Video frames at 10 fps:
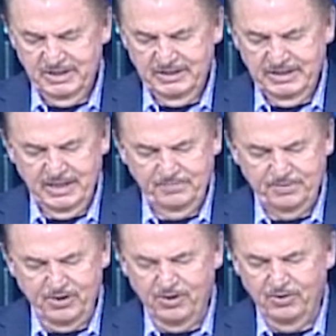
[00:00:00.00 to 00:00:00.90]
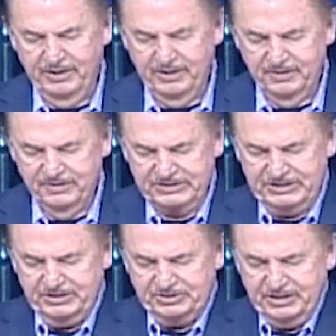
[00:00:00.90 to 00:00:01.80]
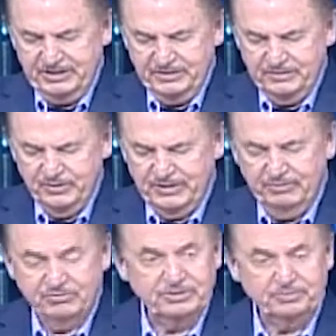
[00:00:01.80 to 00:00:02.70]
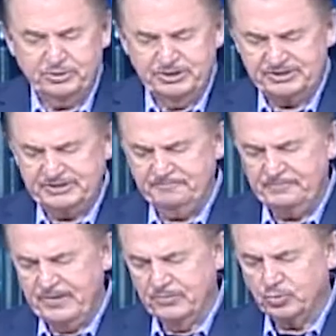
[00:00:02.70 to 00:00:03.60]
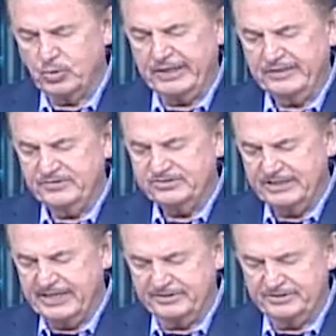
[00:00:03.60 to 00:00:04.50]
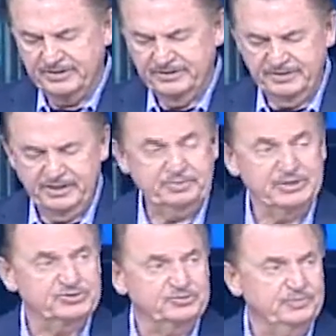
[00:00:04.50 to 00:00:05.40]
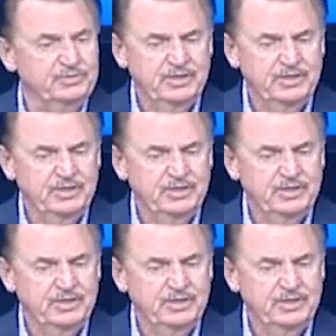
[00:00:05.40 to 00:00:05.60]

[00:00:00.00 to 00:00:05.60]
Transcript: Now, Paul here teaching when he was in prison, writing this letter, the epistle